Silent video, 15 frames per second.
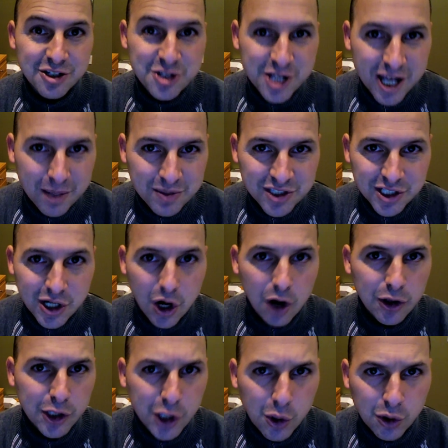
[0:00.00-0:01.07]

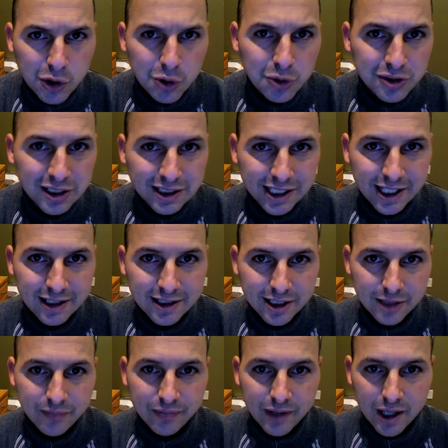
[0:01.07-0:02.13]
GMCR, the Yokus, the
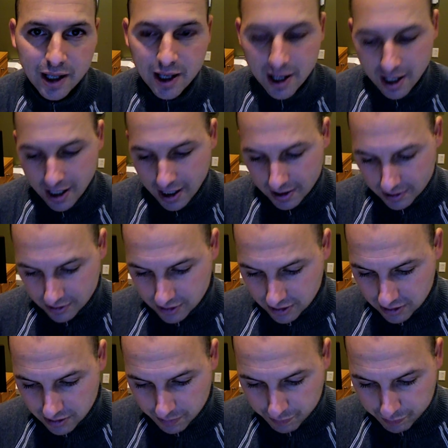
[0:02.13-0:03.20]
LinkedIn. And
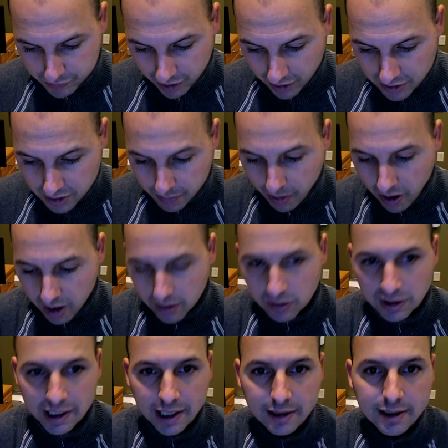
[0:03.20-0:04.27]
just to touch
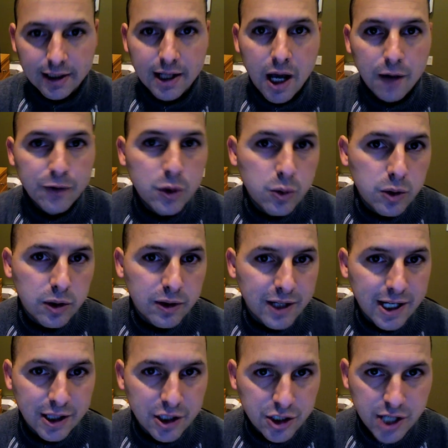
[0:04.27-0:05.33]
upon LinkedIn. Now, if you were
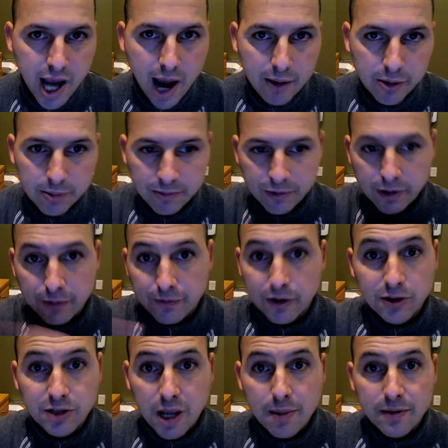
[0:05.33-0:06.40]
in the chat room for the
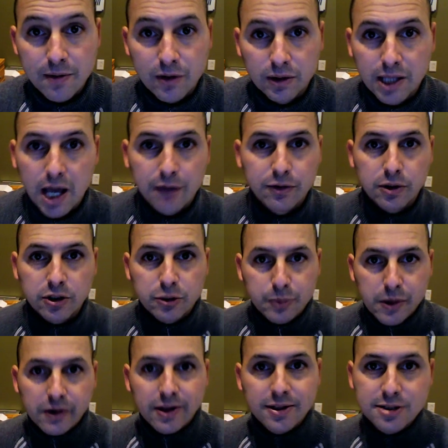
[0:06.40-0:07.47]
first time of your life, you
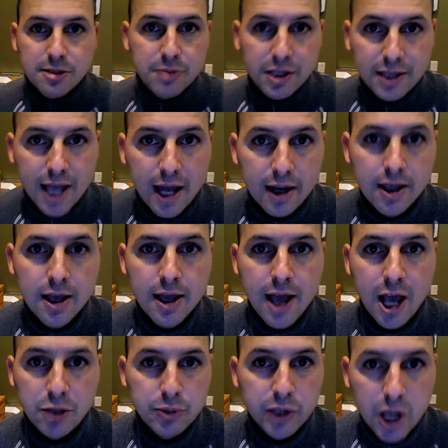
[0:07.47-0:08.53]
experienced something that
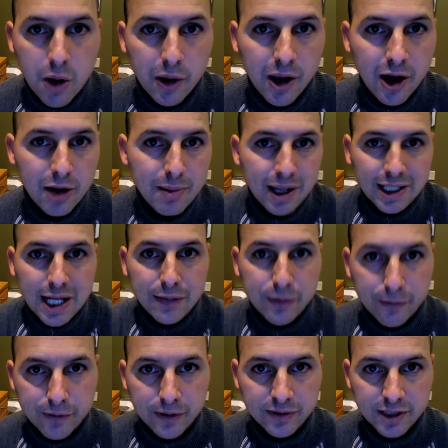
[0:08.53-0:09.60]
has been going on in my life for
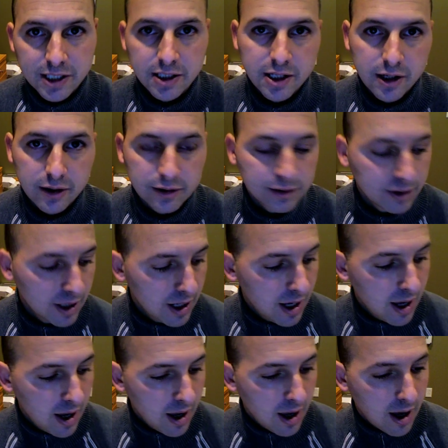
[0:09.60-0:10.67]
15 years.
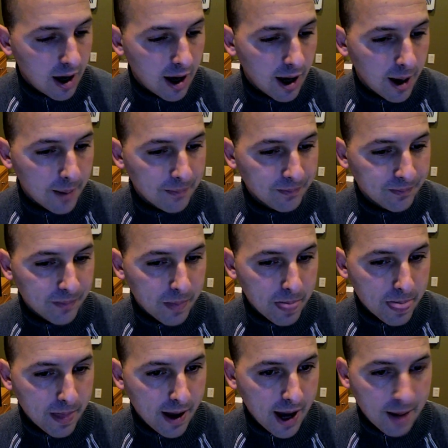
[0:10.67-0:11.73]

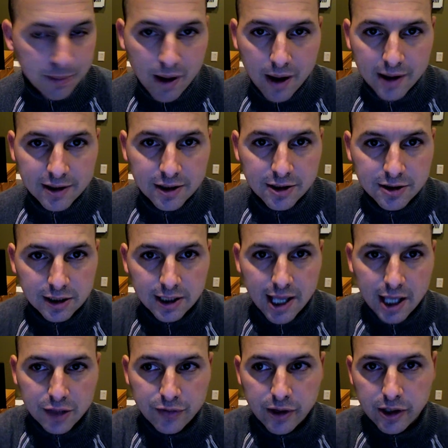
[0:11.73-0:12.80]
I probably did this in the
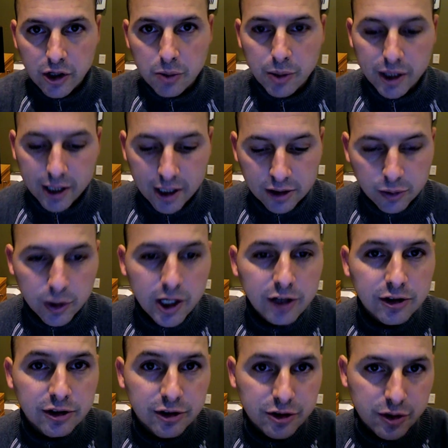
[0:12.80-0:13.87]
last video, but
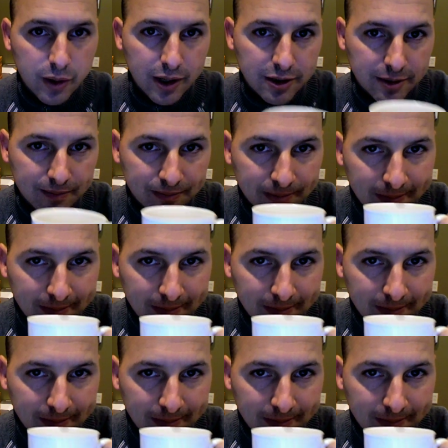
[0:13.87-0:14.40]
here's a situation.